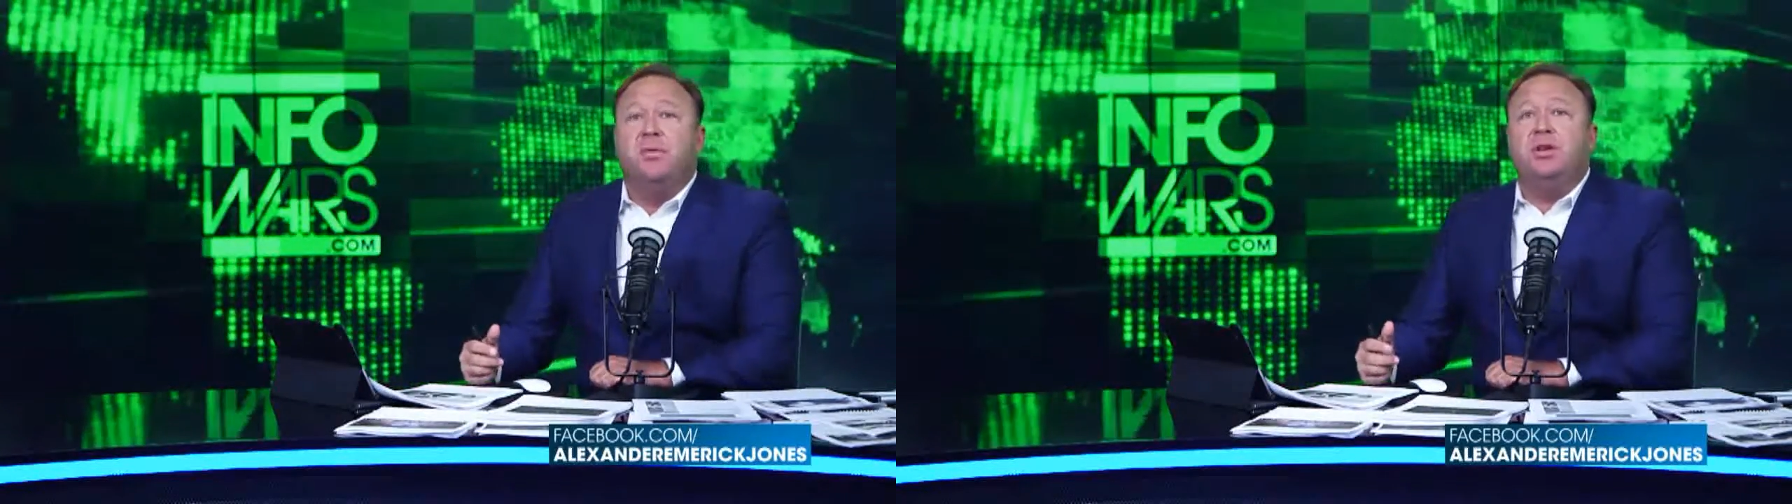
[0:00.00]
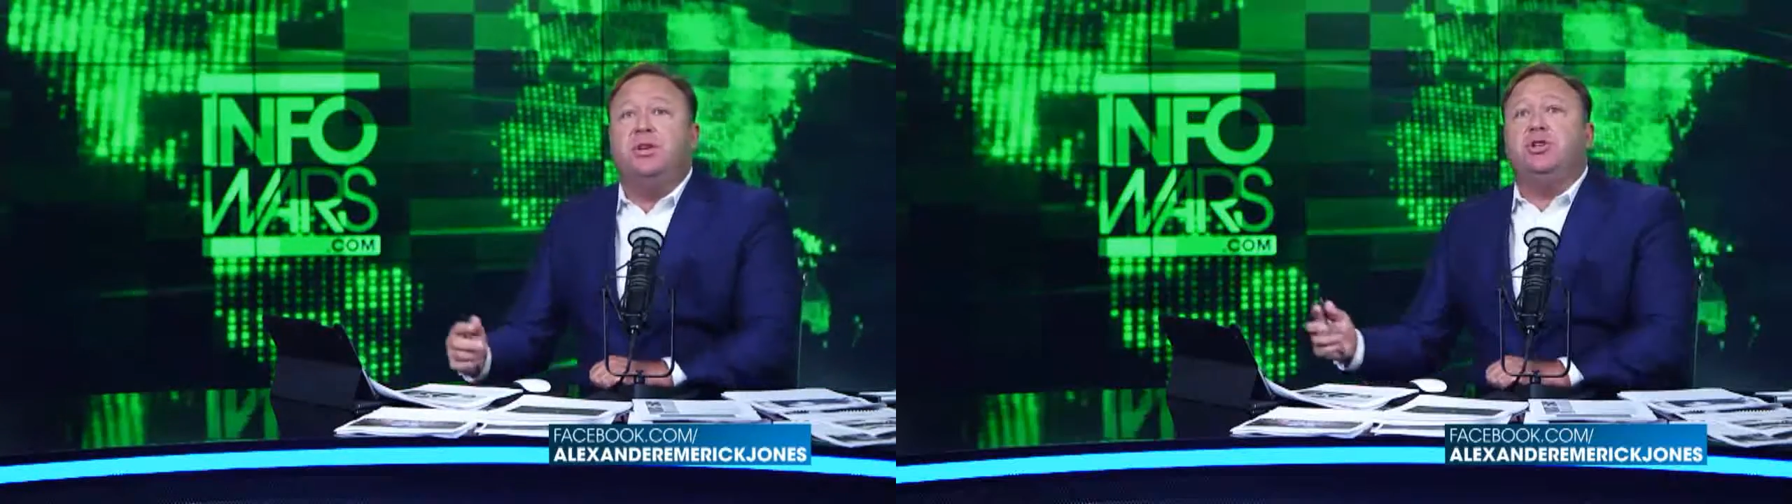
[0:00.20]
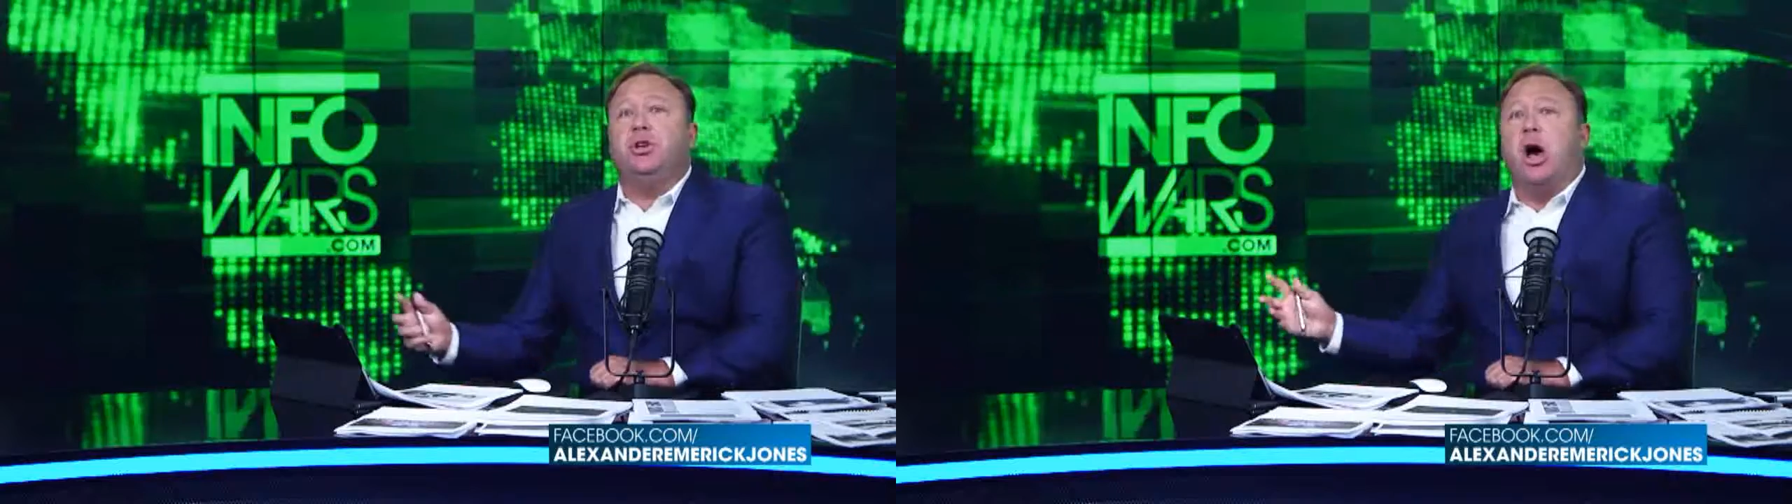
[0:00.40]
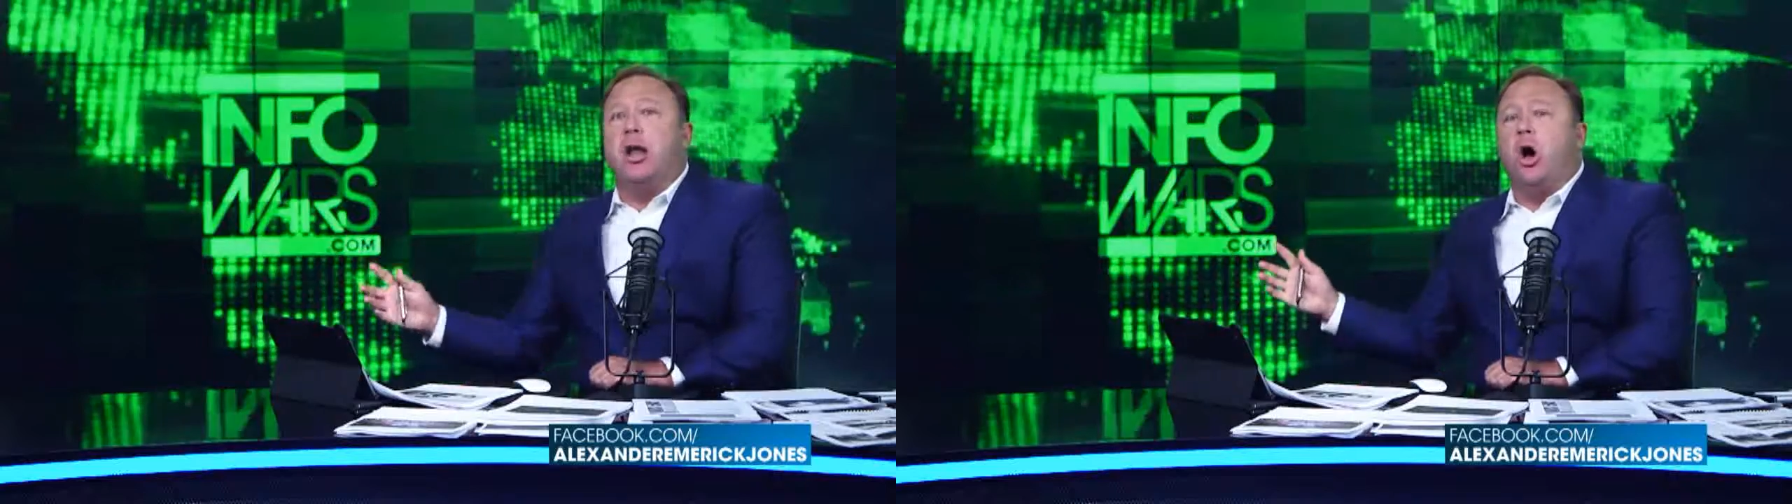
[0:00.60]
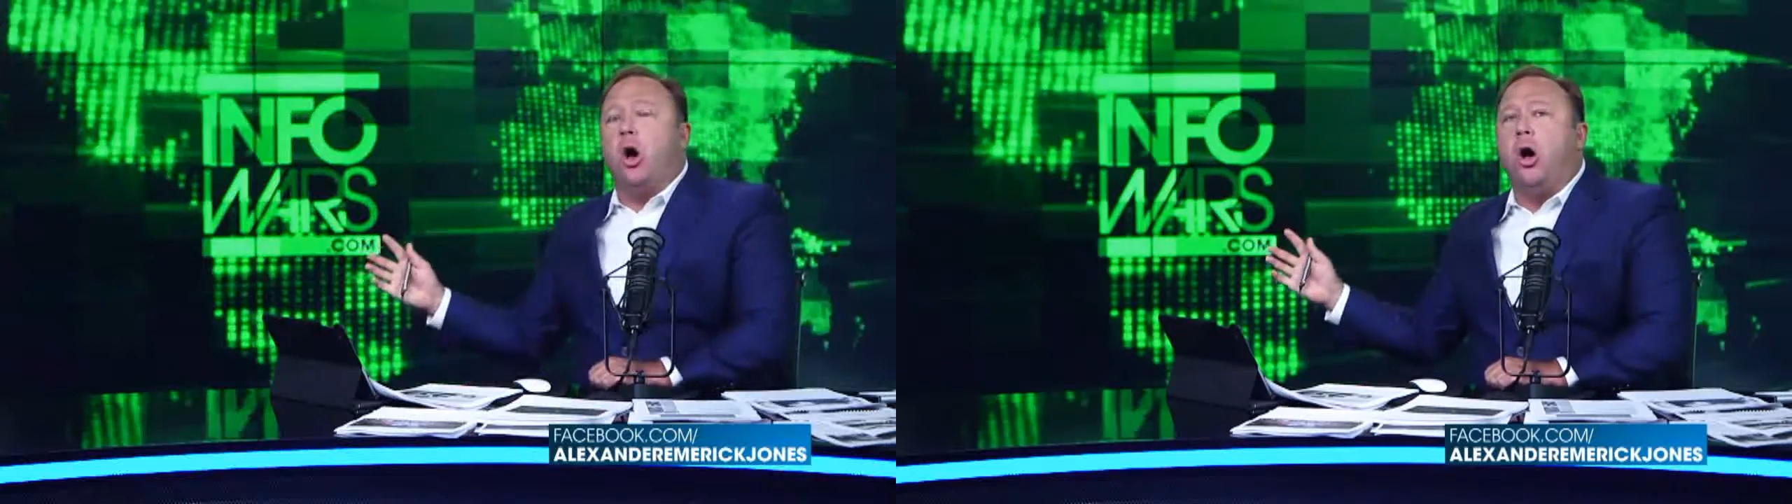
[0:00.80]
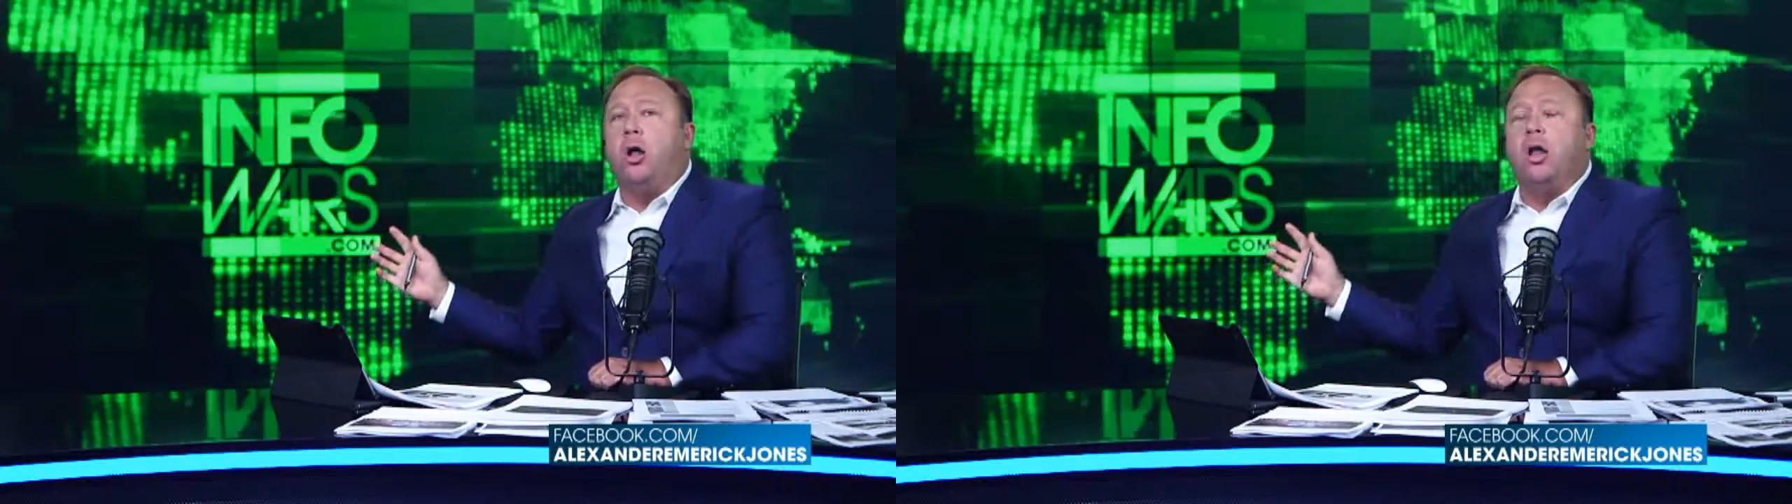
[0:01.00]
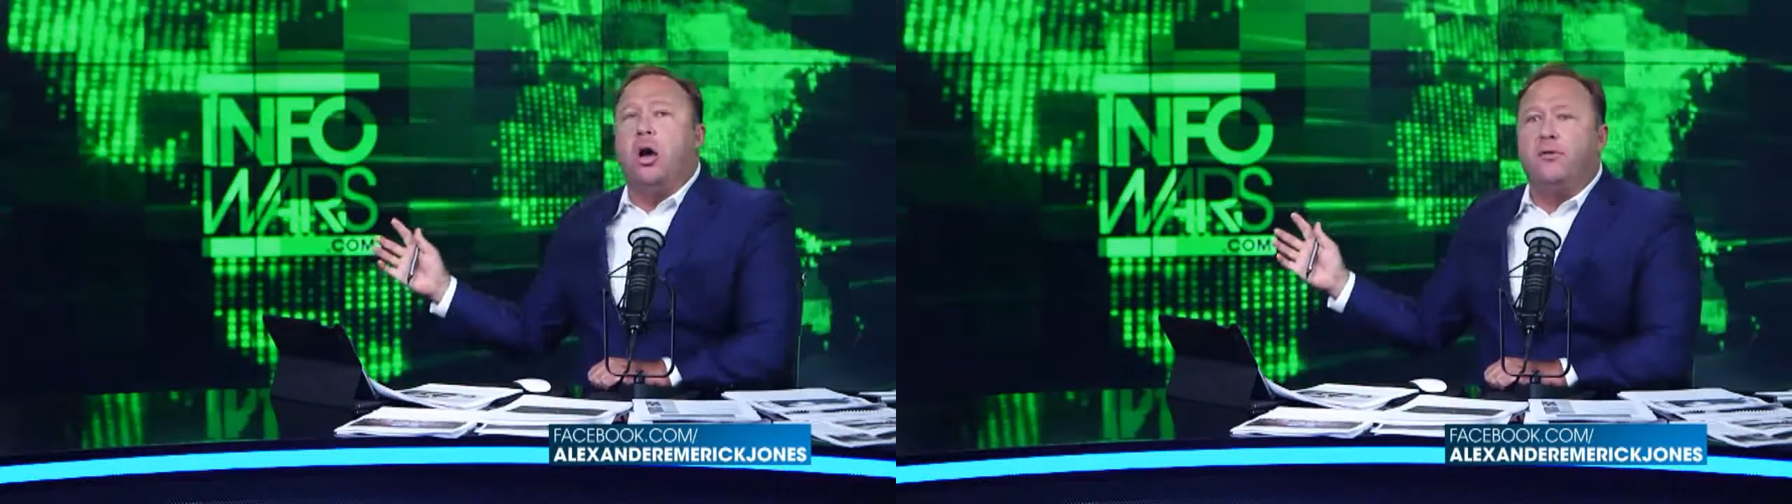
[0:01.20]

This is taught all